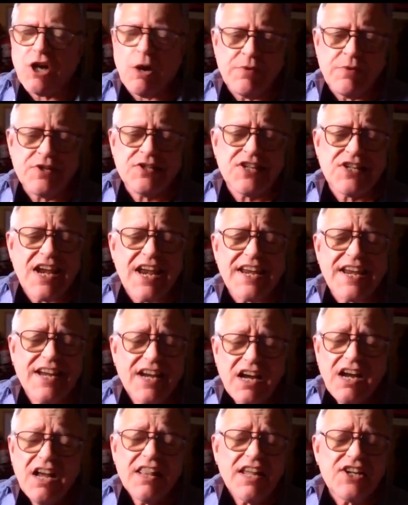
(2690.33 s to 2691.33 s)
Tom and Dick,
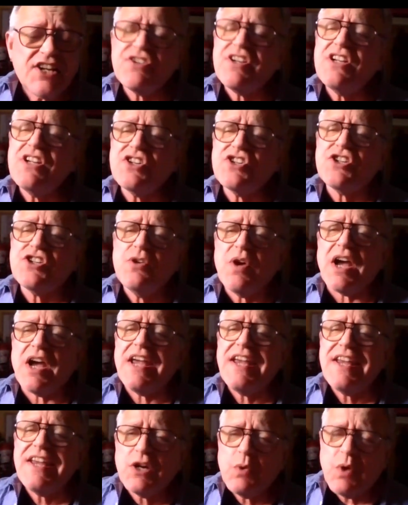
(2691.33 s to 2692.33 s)
they treat you
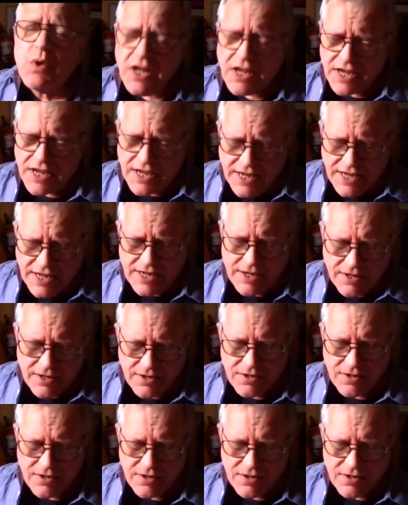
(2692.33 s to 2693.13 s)
equally.